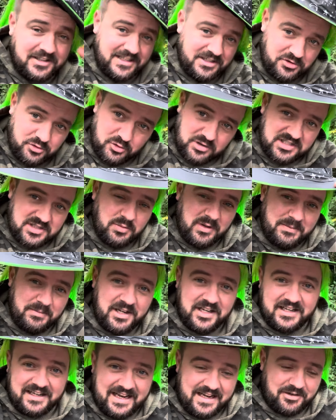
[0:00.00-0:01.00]
Is your swim
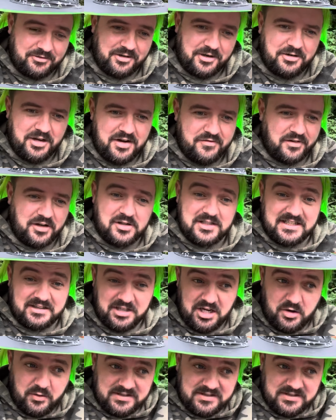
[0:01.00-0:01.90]
going to get grown over? And I said, no.